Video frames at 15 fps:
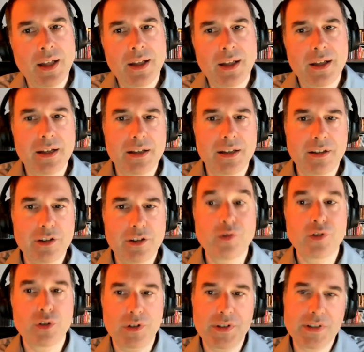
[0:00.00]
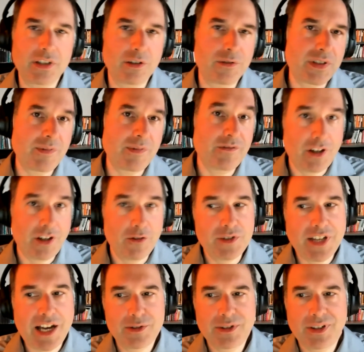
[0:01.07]
Though, of course, you know, some have
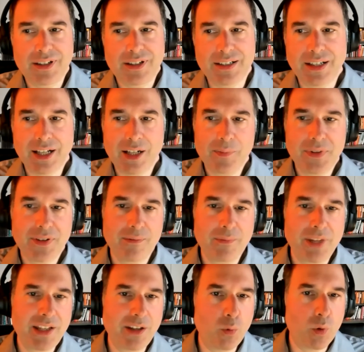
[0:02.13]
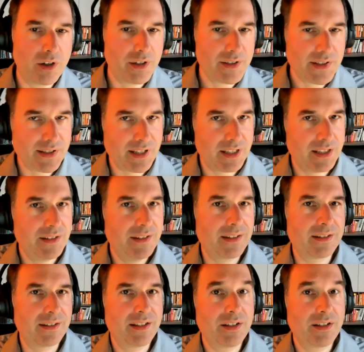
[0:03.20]
undoubtedly helped make it worse than
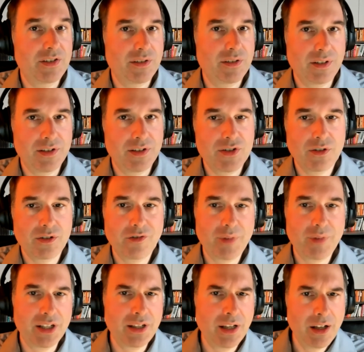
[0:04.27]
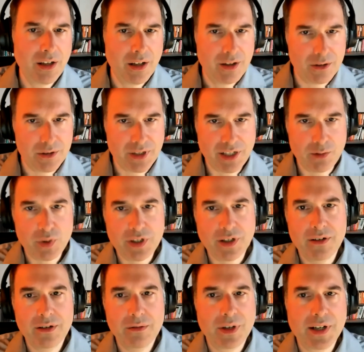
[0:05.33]
it should have been, or than it would
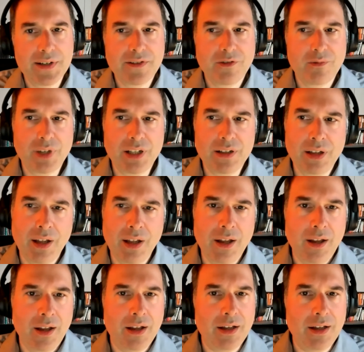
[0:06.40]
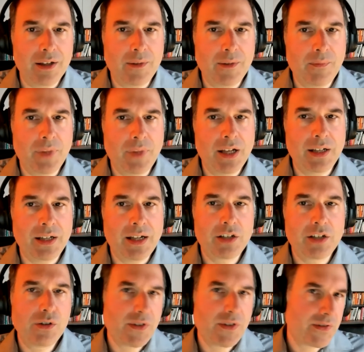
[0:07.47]
otherwise have been. And
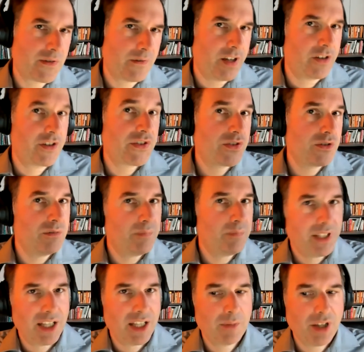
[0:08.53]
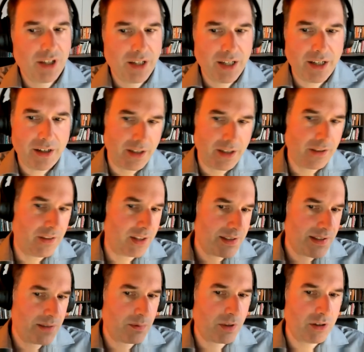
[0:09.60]
it also very soon became clear, and I think
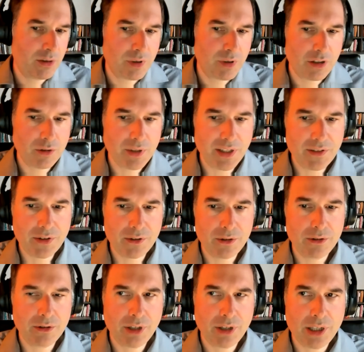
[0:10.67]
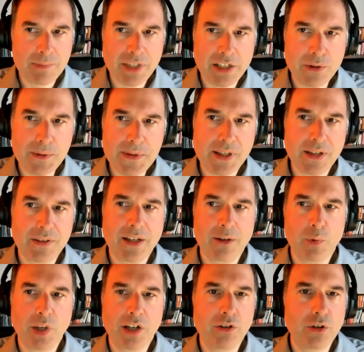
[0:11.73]
this is what you were alluding to, Manosa,
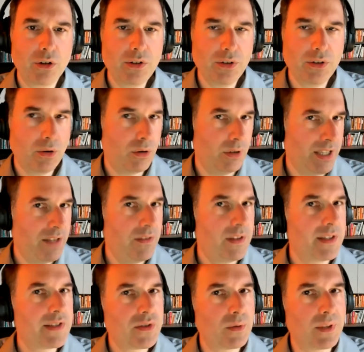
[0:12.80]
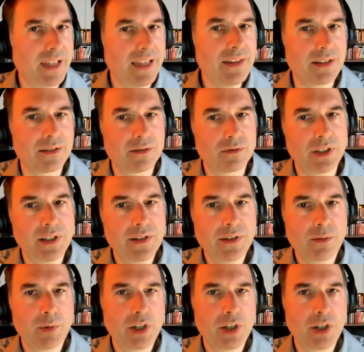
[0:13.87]
that we're not all in this together, right? We're